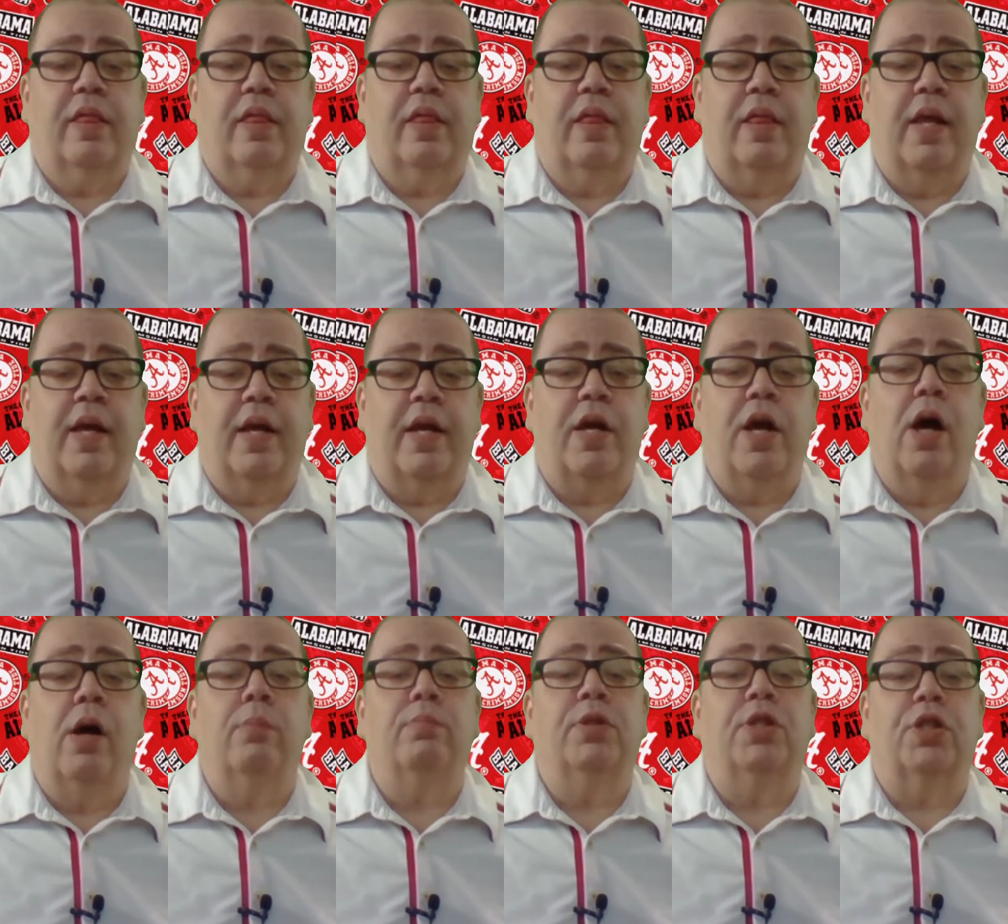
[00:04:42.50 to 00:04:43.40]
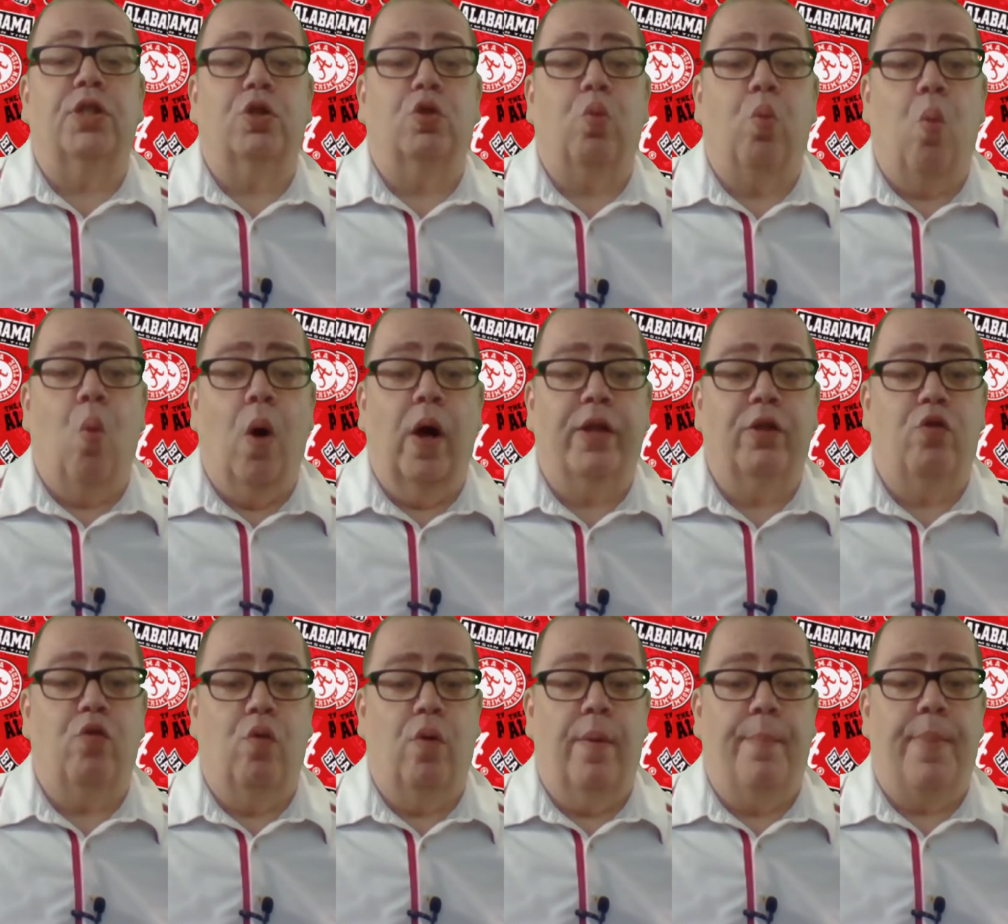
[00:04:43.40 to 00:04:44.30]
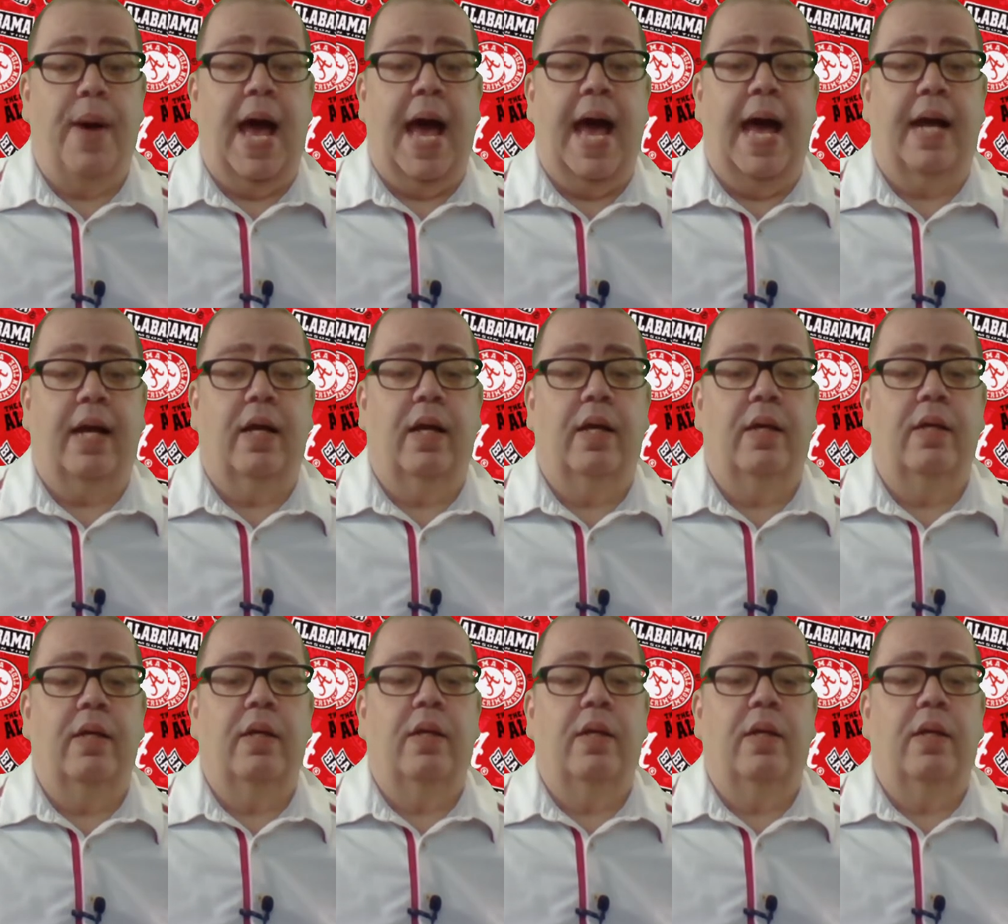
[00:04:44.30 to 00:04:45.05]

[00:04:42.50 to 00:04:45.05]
it comes as 1-to-a-pack.